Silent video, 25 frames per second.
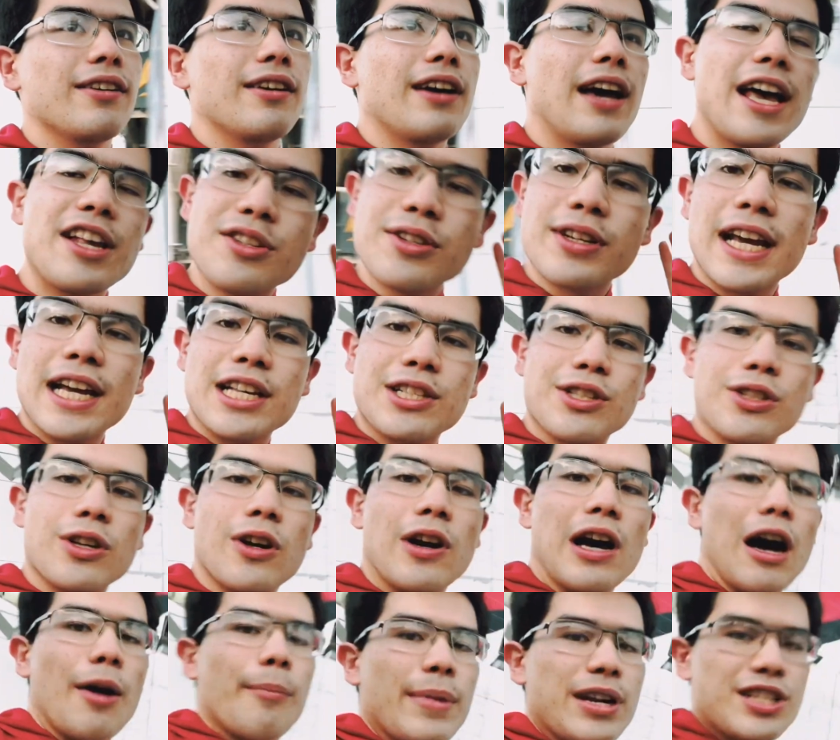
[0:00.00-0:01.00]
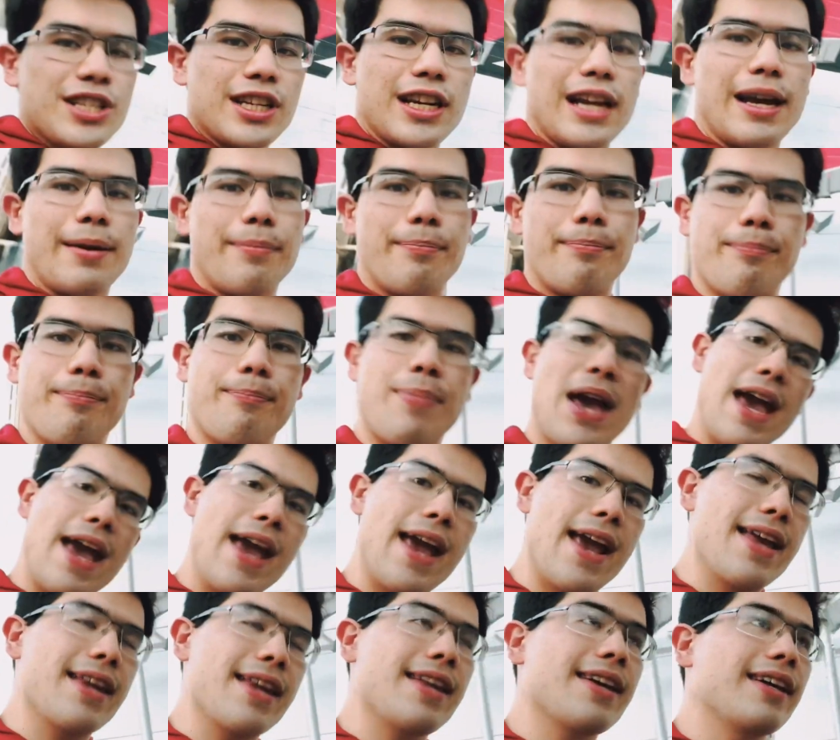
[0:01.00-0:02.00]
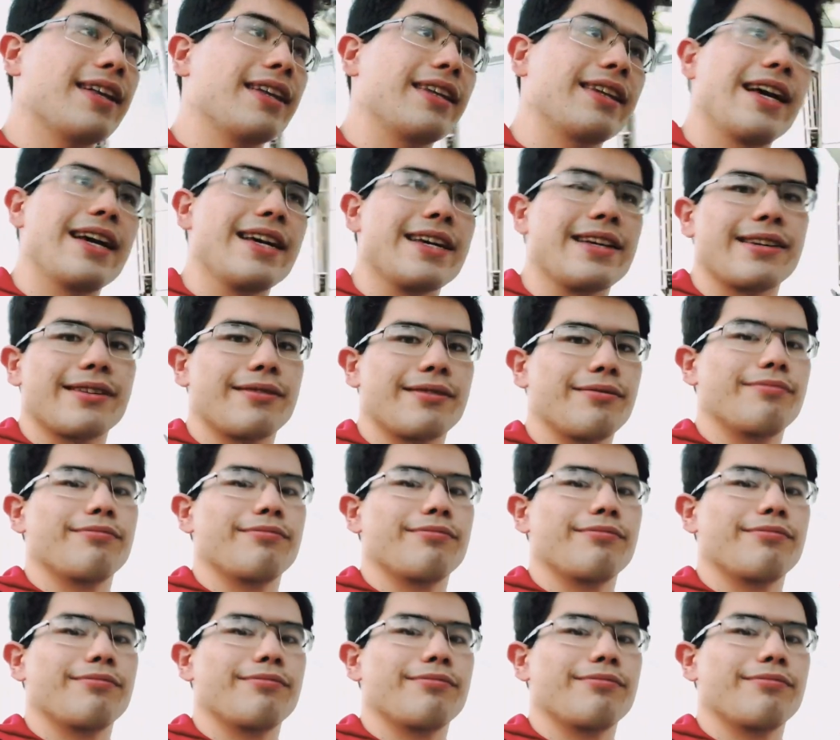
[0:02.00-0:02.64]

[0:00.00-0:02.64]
as you guys saw how much that I paid, like,